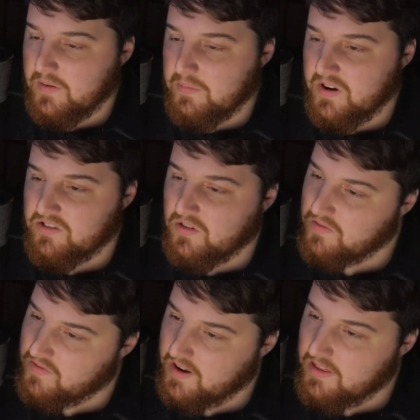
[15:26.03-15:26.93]
based on
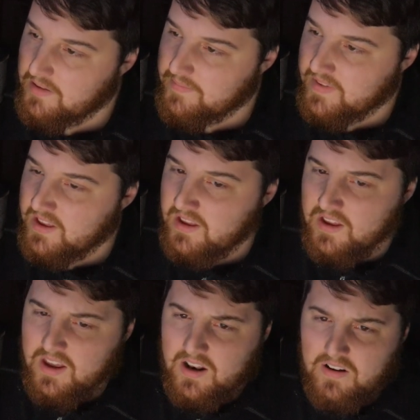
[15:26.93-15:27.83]
faith,
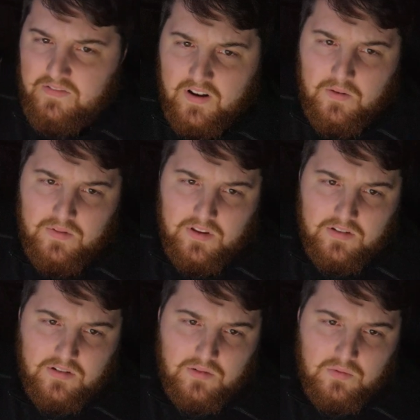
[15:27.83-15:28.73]
and I found
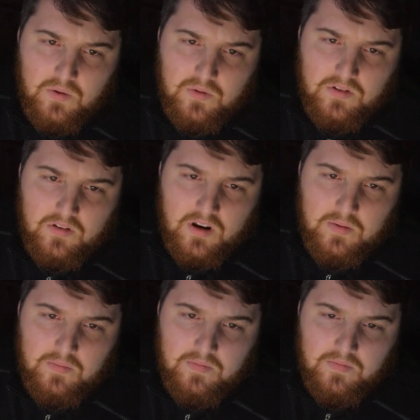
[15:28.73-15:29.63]
this. What was the
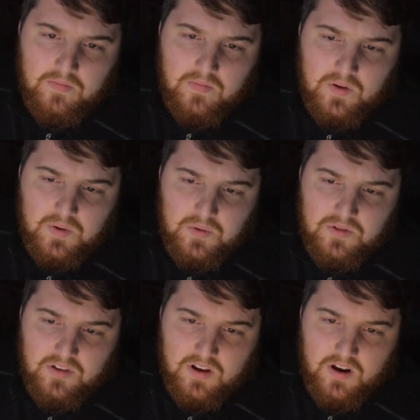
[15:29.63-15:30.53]
name? Who's
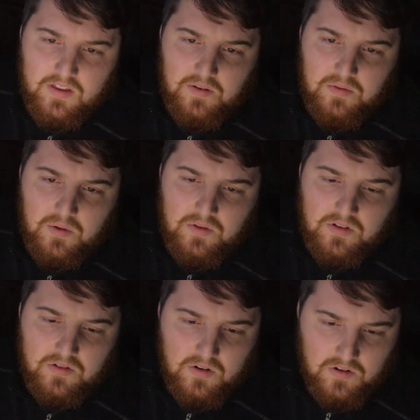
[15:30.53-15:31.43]
the guy that wrote
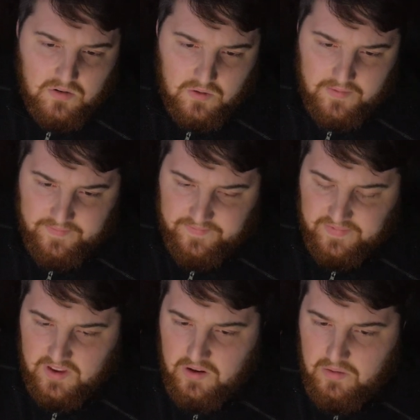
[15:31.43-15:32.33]
this article?
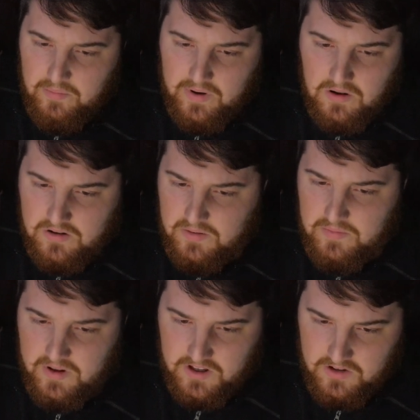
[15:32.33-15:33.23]

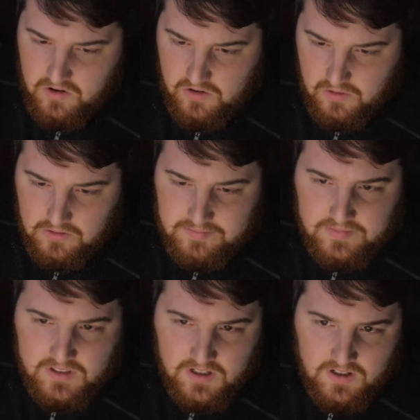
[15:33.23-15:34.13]
Malcolm Yarnell
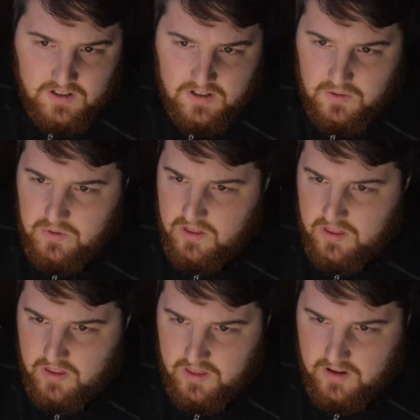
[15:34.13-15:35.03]

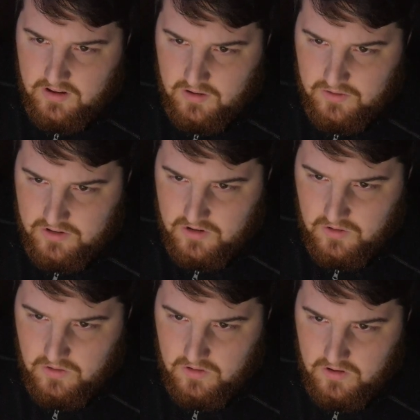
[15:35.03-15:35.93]
with
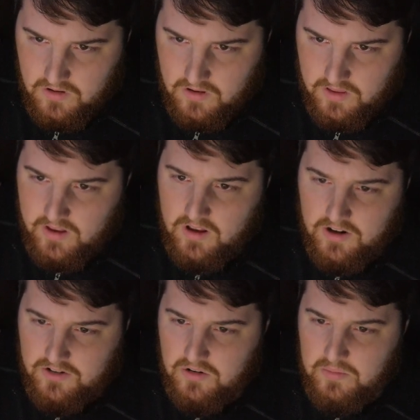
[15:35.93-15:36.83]
Theological
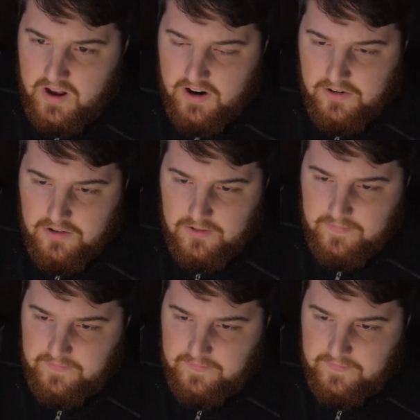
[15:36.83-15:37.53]
Matters.